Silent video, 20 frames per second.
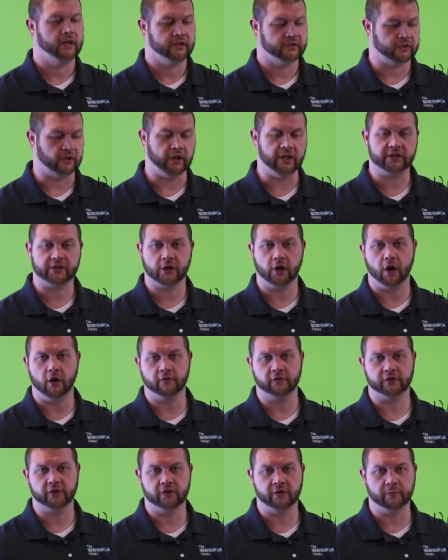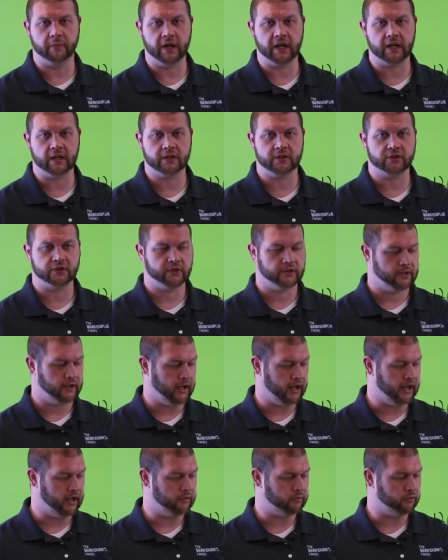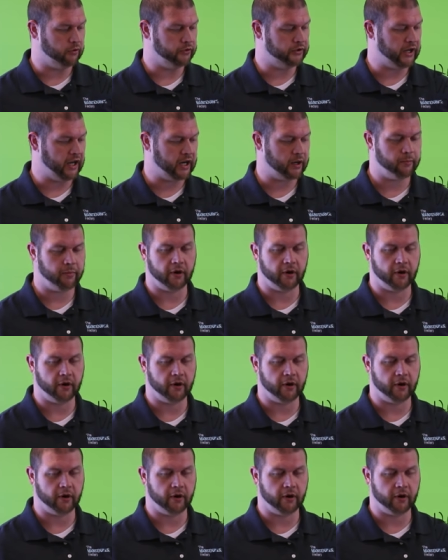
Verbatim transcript: So let's go over to the bench and we'll take